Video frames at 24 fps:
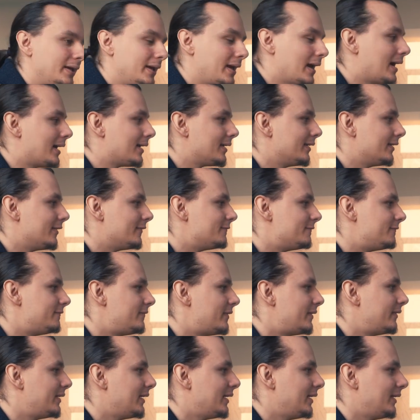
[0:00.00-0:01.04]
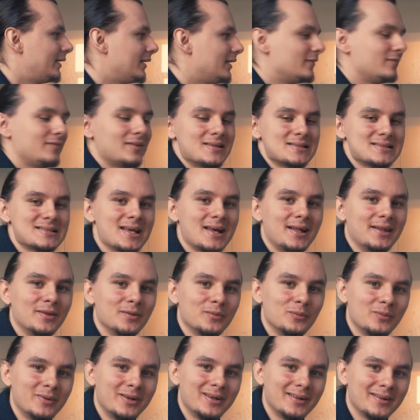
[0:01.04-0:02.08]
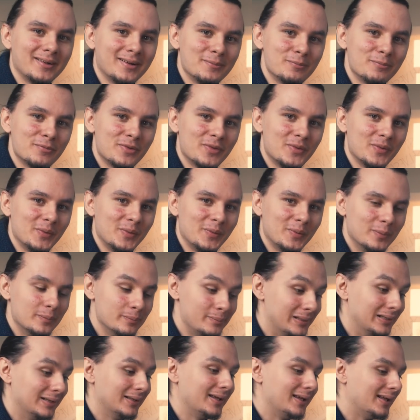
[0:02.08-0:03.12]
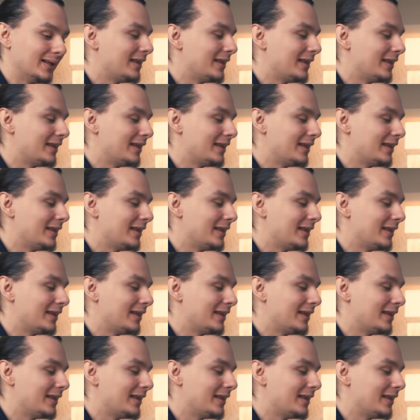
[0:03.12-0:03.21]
He has a very lovely style when it comes to building